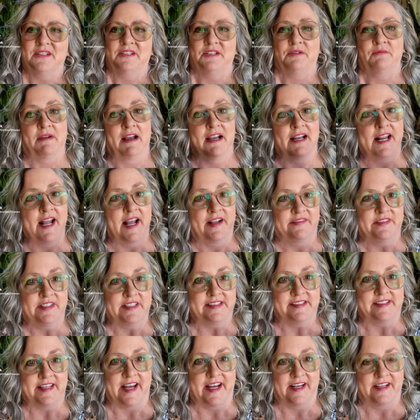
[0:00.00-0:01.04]
You might have to
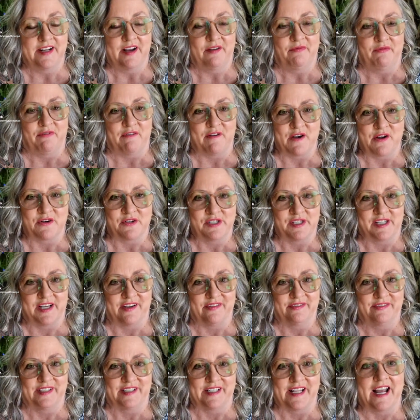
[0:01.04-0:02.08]
stand up for
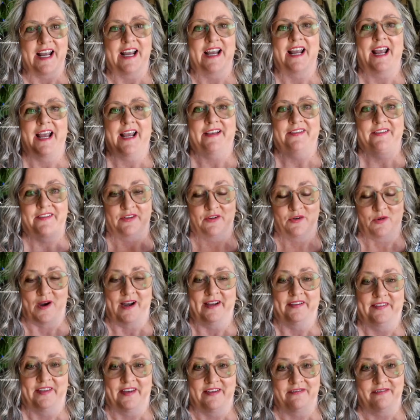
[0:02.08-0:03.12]
yourself today as
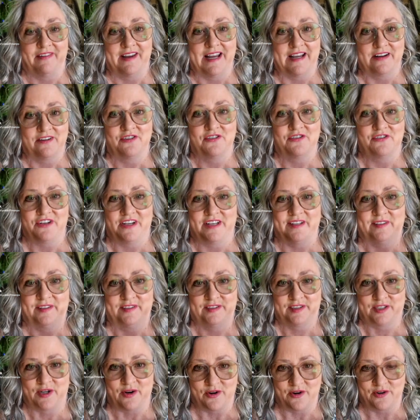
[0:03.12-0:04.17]
aggressive energies
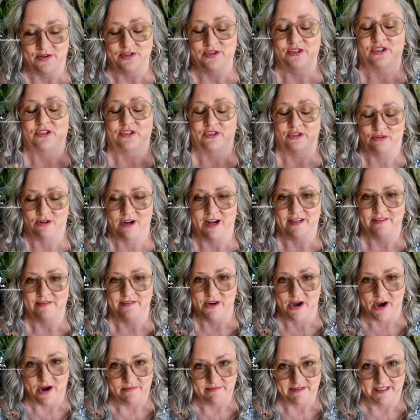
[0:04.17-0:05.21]
surge to try and
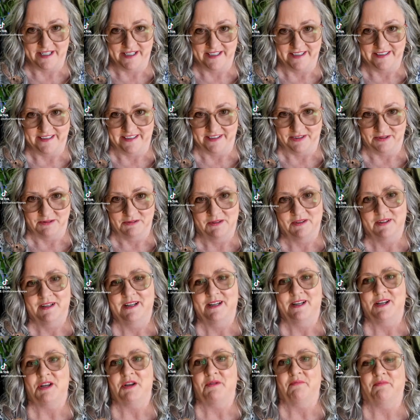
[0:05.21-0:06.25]
dominate you.
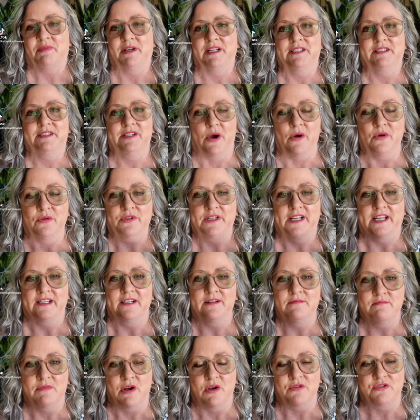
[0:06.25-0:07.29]
But don't get
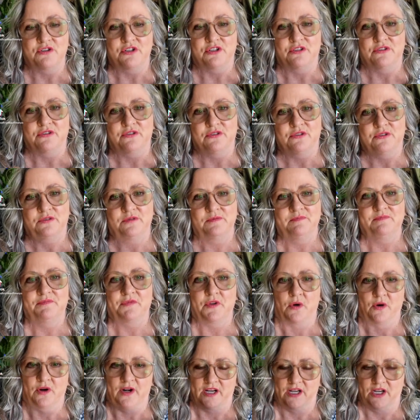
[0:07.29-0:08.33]
emotional
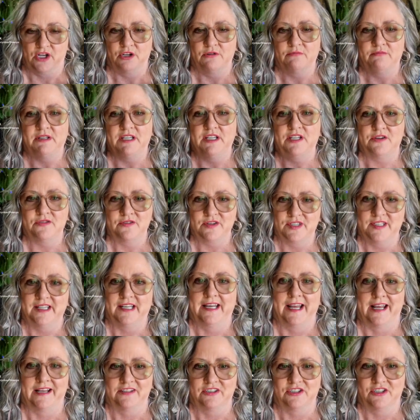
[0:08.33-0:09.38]
or it could be used
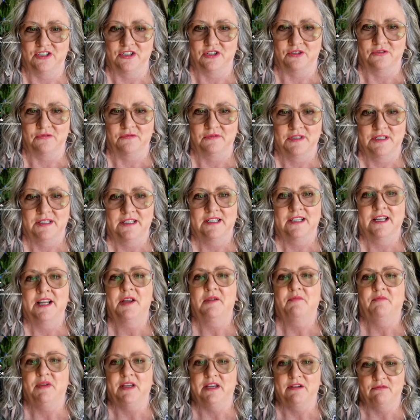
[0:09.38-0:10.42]
against you.
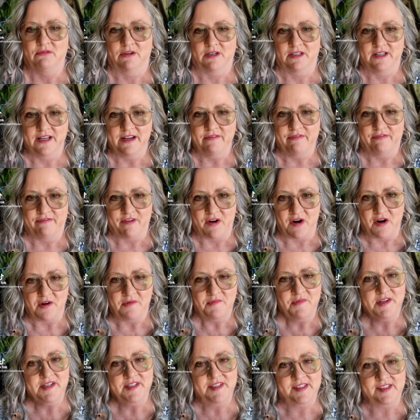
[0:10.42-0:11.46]
Be really
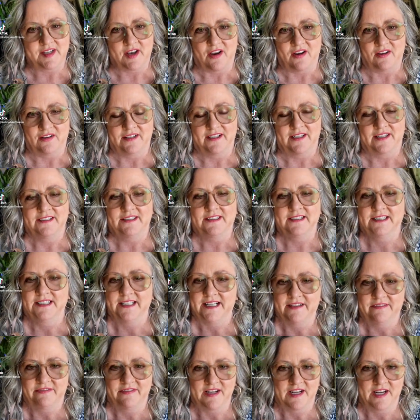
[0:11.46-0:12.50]
firm and solid,
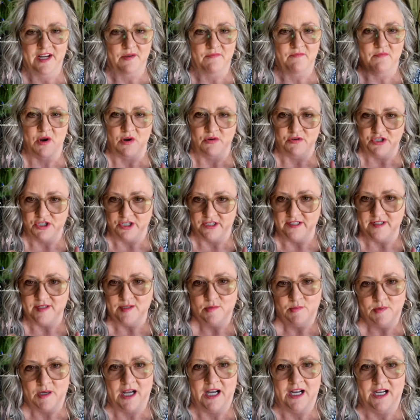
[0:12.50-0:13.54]
leaving
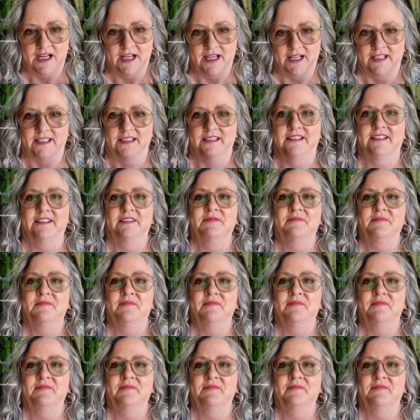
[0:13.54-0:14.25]
emotions behind.